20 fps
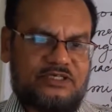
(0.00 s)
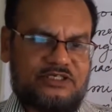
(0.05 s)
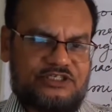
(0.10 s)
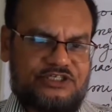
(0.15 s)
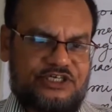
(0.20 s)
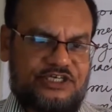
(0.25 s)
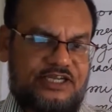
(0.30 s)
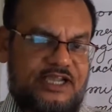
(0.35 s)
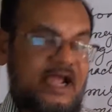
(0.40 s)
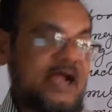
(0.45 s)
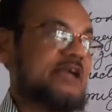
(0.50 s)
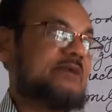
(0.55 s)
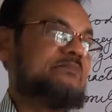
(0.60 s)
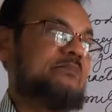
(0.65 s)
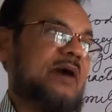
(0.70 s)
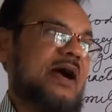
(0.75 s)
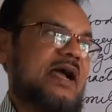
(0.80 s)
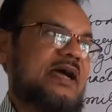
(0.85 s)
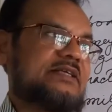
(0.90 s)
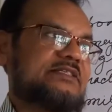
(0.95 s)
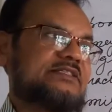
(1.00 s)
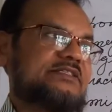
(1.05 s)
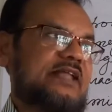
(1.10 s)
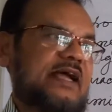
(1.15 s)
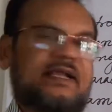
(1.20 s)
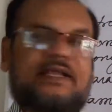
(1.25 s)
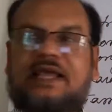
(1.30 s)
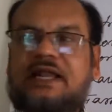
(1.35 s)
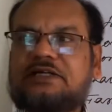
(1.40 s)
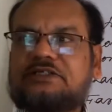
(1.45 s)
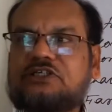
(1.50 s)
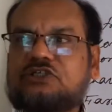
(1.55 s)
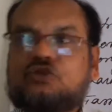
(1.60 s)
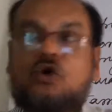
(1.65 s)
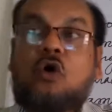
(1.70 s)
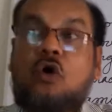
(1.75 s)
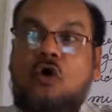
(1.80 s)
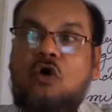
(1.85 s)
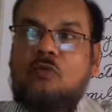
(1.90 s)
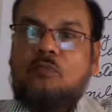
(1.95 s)
she admires the character.
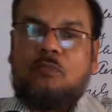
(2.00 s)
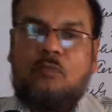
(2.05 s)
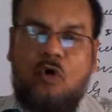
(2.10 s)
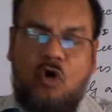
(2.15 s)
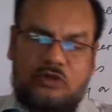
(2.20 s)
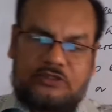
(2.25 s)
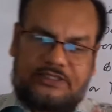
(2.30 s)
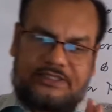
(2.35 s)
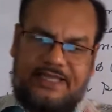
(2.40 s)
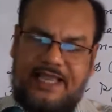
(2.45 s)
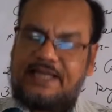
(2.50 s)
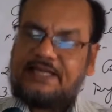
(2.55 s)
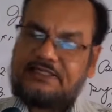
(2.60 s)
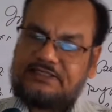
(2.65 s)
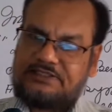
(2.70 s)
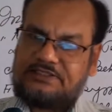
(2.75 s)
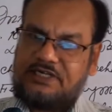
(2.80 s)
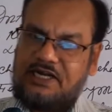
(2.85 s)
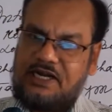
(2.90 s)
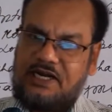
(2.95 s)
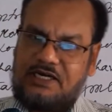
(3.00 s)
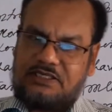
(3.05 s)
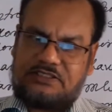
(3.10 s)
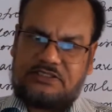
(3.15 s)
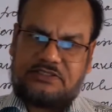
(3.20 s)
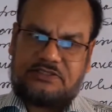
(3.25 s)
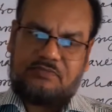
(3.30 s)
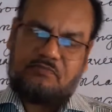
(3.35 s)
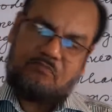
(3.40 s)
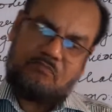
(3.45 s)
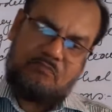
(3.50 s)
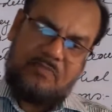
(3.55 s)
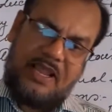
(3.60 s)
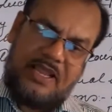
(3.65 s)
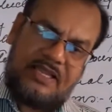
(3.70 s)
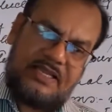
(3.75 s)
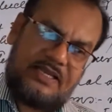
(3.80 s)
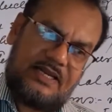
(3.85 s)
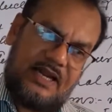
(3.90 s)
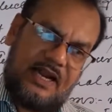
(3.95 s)
So, both characters,
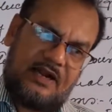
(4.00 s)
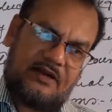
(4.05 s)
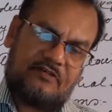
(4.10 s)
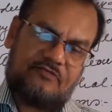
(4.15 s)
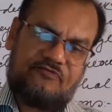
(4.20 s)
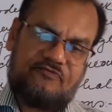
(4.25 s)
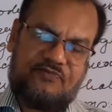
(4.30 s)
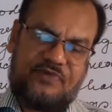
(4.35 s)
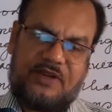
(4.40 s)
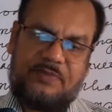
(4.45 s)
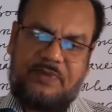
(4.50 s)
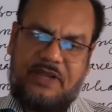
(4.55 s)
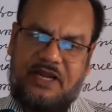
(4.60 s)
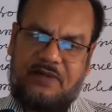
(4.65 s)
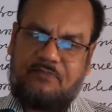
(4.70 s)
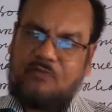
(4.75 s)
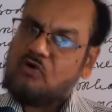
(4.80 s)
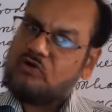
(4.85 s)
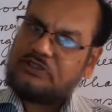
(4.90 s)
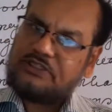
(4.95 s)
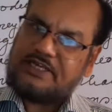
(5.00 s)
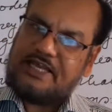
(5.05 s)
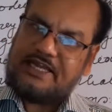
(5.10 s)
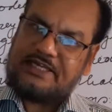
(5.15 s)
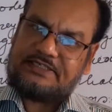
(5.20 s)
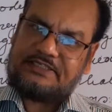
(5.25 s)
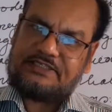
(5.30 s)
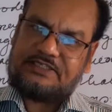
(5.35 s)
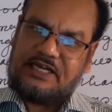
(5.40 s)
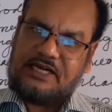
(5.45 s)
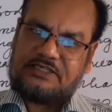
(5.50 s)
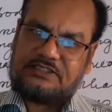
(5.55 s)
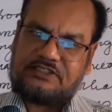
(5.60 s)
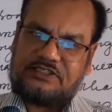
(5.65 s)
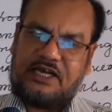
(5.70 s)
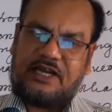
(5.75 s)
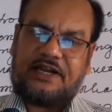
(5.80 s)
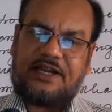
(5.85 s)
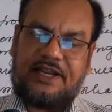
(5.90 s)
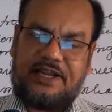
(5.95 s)
male and female, both characters
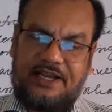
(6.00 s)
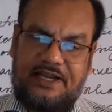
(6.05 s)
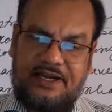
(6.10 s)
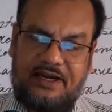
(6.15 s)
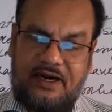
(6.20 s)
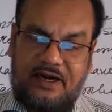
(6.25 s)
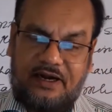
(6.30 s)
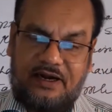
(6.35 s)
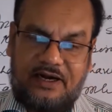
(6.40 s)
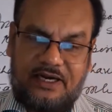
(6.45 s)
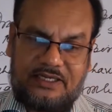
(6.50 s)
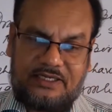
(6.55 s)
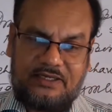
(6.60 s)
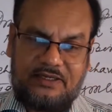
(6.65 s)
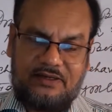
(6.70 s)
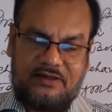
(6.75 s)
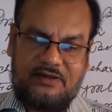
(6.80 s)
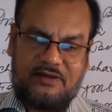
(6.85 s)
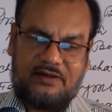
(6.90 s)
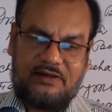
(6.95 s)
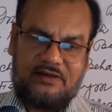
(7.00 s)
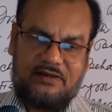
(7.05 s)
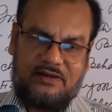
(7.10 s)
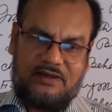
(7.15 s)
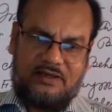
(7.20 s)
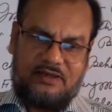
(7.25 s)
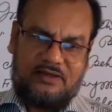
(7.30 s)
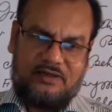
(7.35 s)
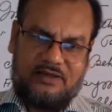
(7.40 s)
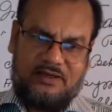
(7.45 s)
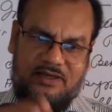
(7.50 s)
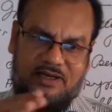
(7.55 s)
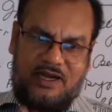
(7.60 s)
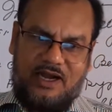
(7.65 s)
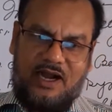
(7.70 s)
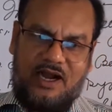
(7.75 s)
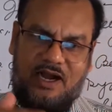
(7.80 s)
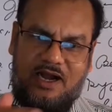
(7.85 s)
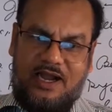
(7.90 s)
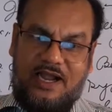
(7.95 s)
are here
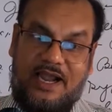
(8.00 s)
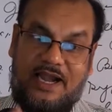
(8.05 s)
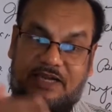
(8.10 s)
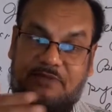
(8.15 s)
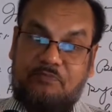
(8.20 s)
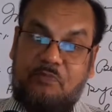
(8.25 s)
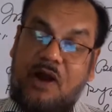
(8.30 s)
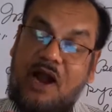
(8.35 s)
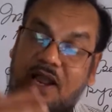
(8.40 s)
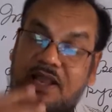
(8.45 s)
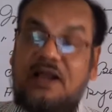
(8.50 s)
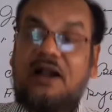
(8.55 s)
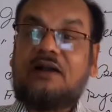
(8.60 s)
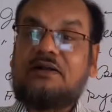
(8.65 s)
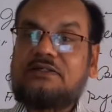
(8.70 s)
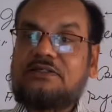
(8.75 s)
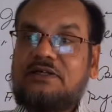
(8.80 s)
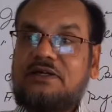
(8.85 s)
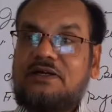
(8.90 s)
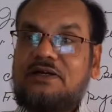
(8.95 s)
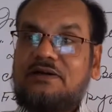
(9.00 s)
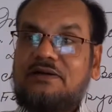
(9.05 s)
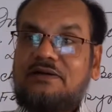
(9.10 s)
admired.